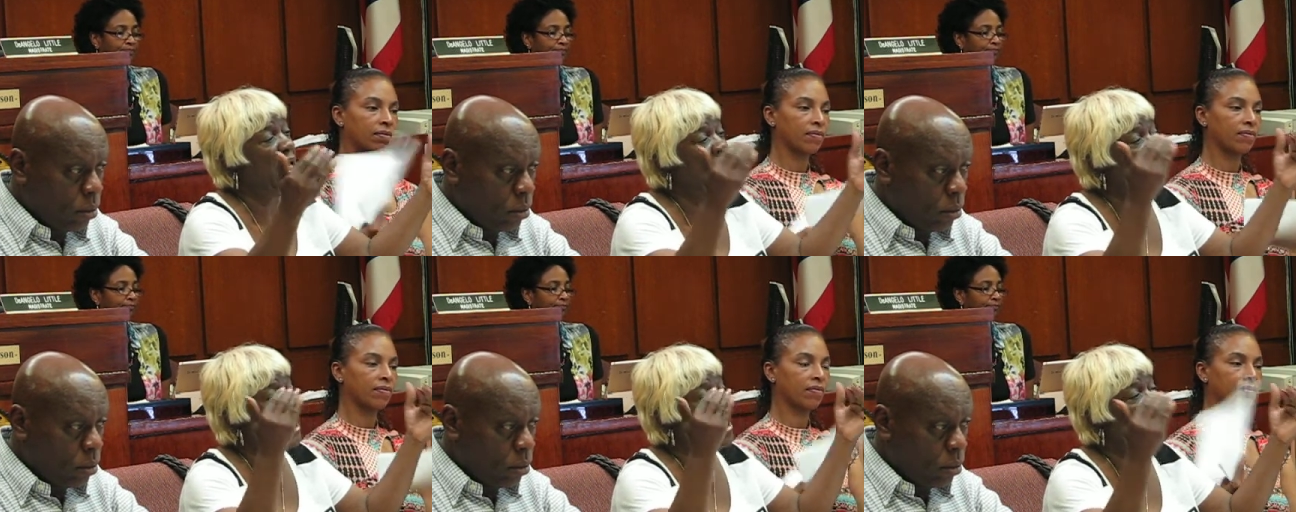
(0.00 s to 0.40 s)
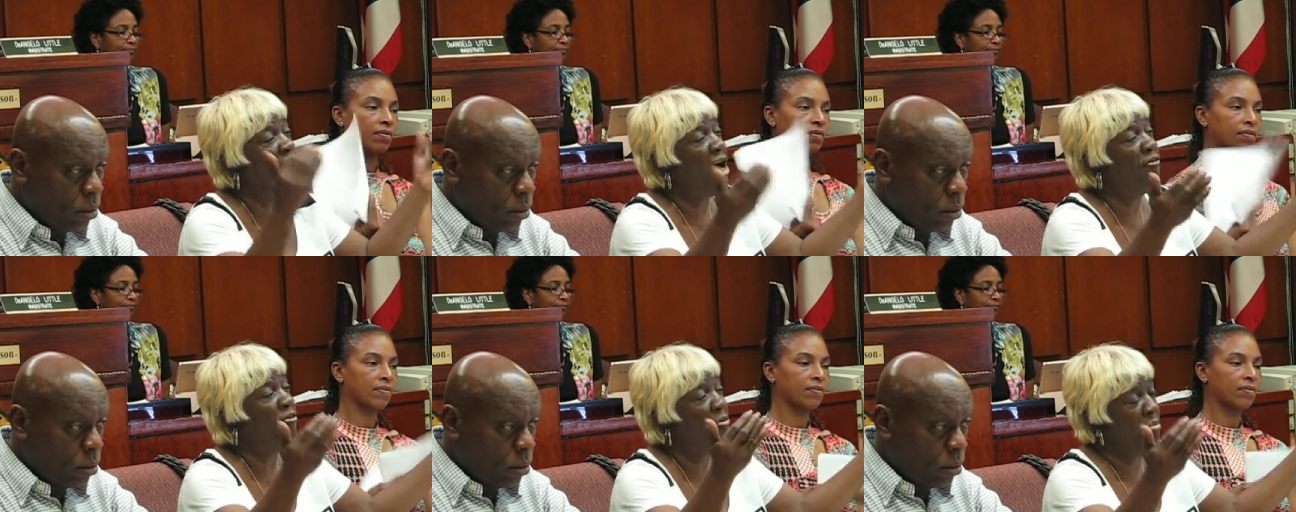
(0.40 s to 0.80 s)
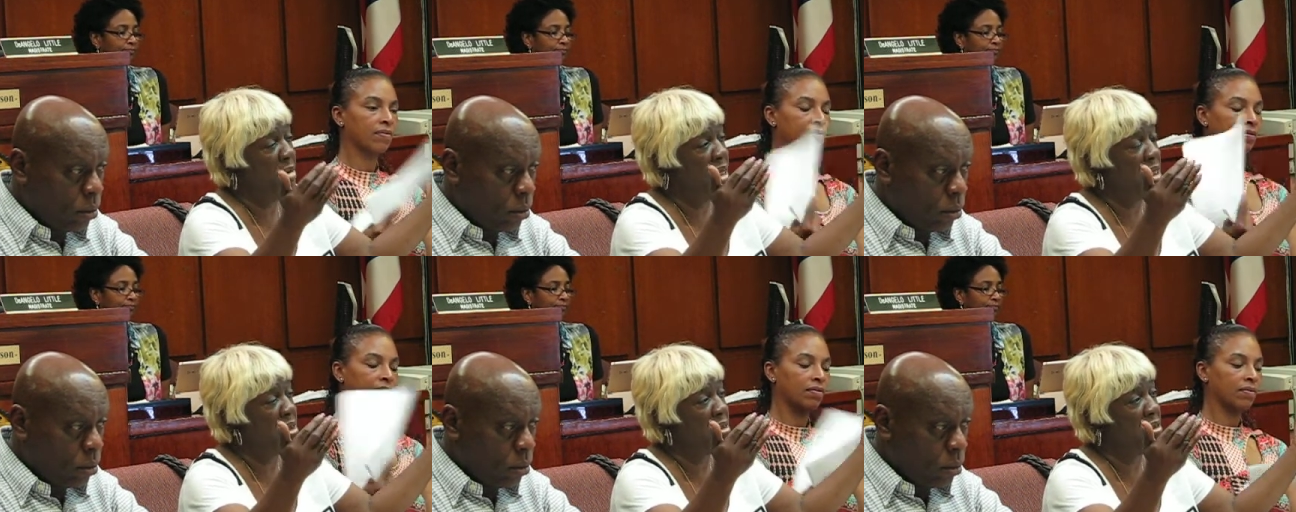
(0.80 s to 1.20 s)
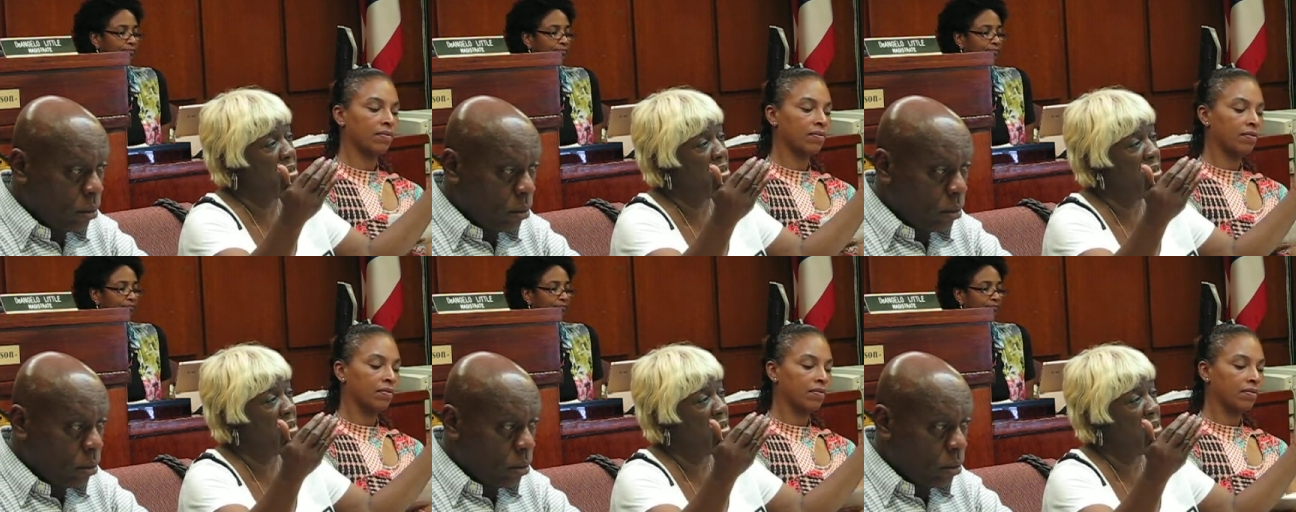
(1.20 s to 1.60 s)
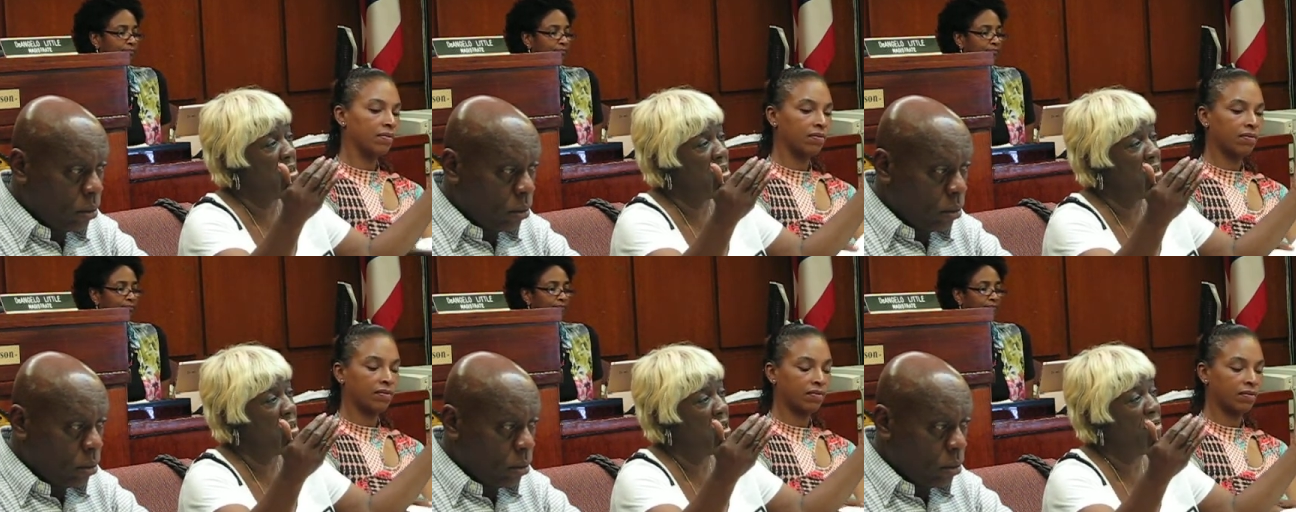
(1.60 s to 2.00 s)
Speaker 1: in the government
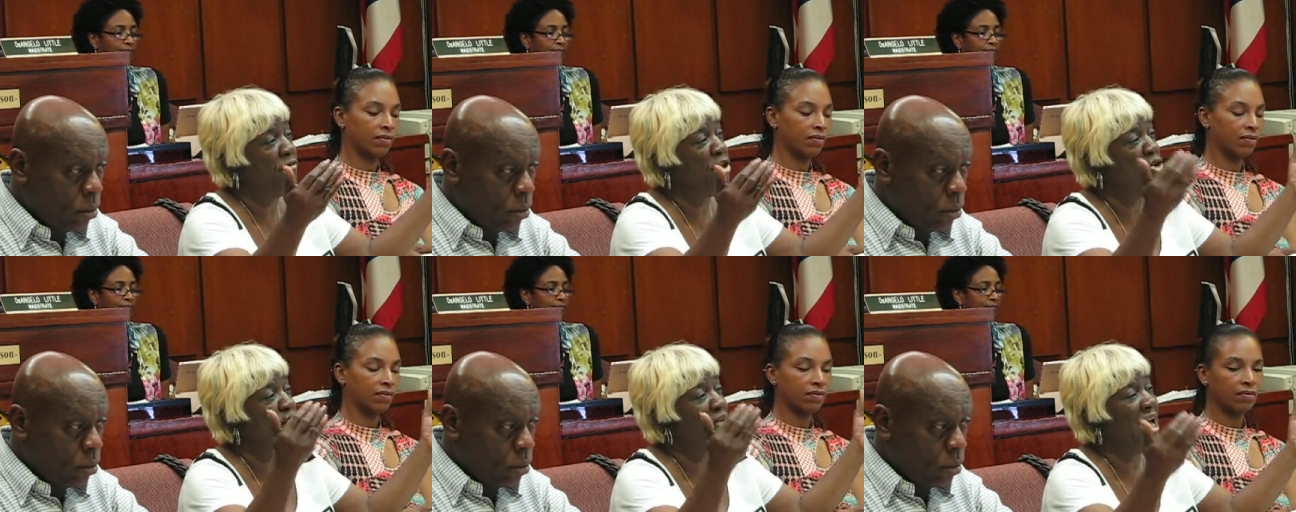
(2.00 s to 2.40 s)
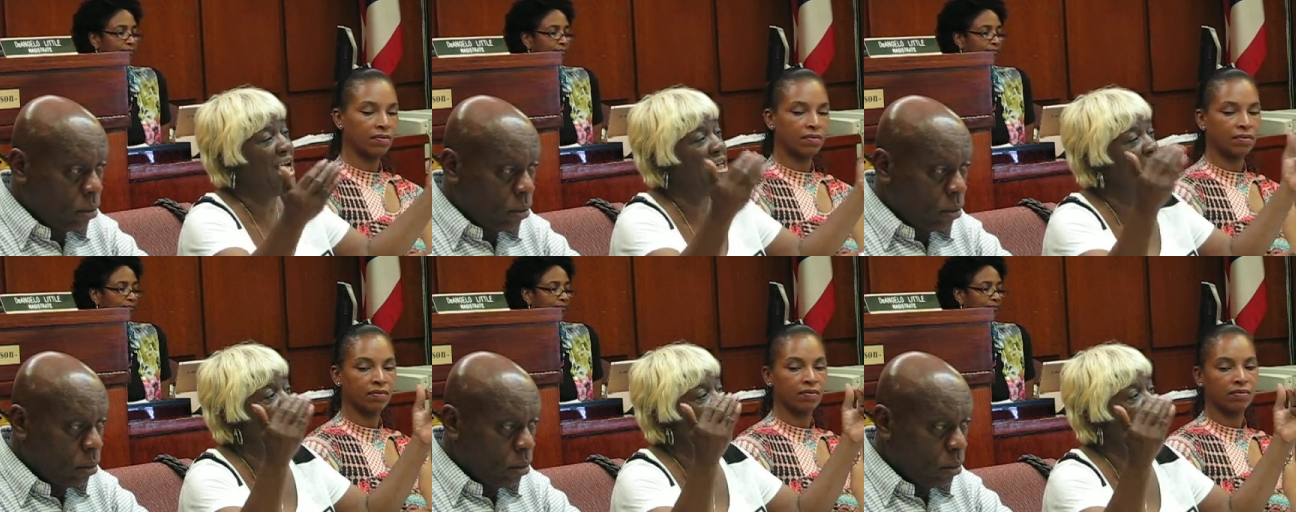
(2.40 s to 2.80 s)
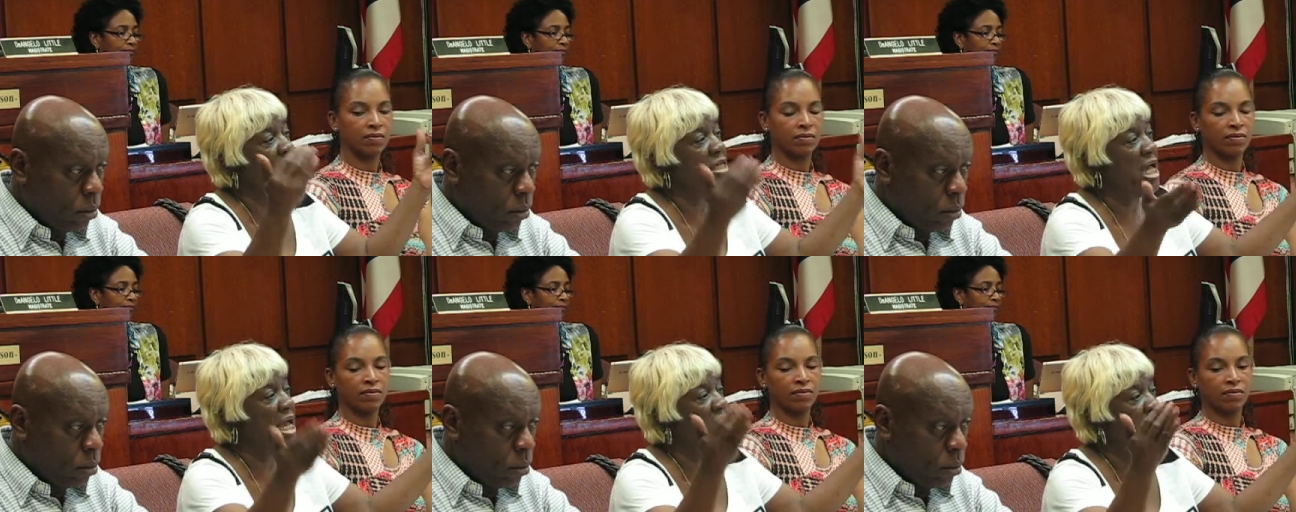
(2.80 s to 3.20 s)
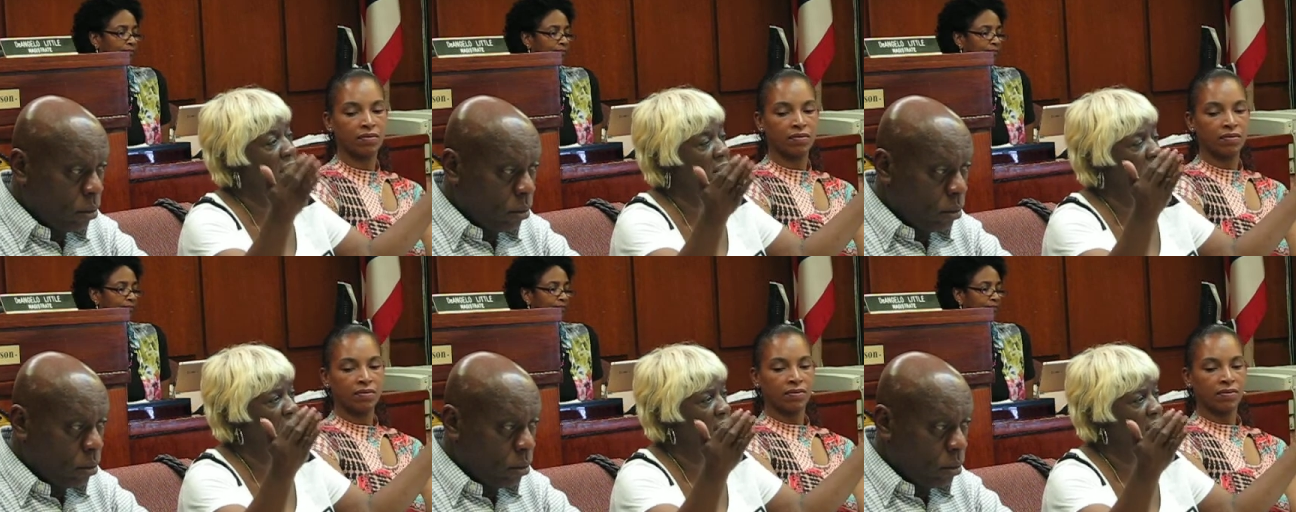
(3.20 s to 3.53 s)
of the United States,